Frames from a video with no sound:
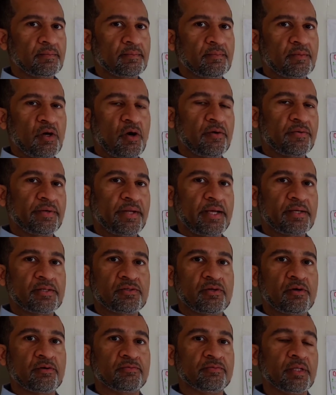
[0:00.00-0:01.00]
context
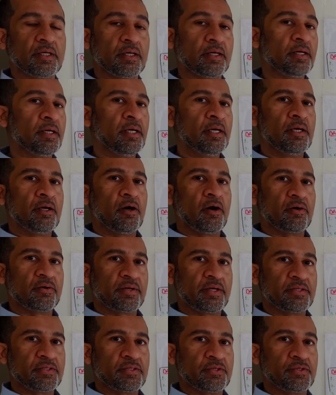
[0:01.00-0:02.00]
of the
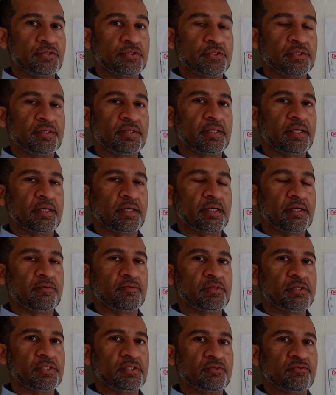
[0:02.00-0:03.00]
organization,
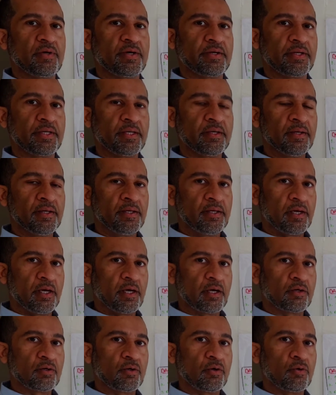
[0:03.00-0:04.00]
which is very
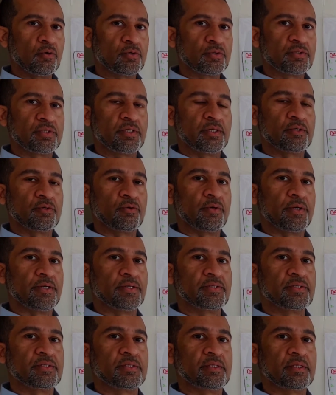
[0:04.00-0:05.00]
close to
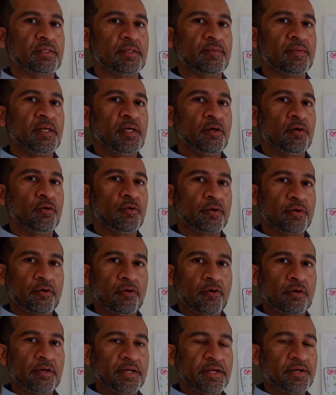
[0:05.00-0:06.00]
its
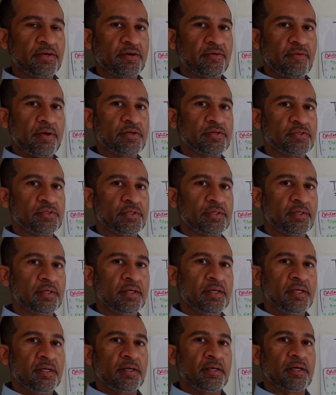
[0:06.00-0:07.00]
overall intervention
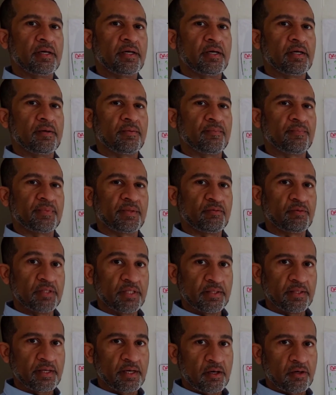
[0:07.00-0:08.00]

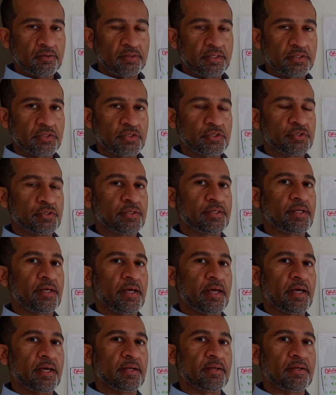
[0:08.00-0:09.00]
within the organization
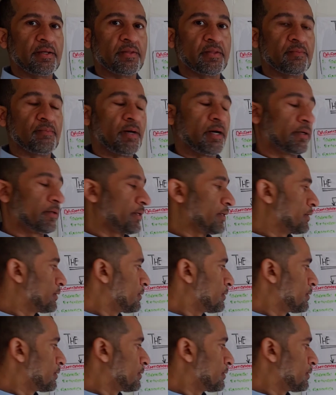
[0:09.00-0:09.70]
and in the market.